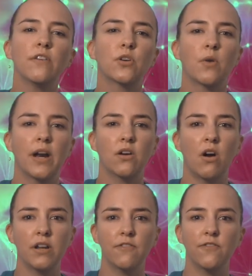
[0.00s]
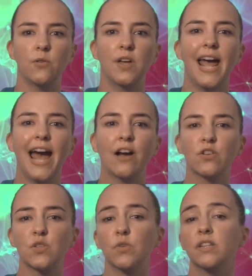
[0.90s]
of credit card info that
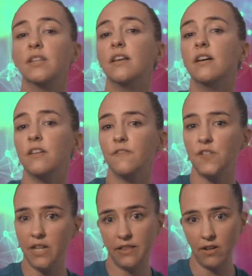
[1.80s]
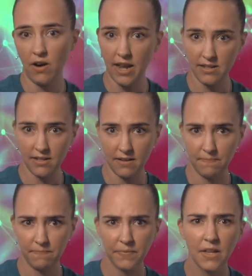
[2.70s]
hackers would love to get their hands on.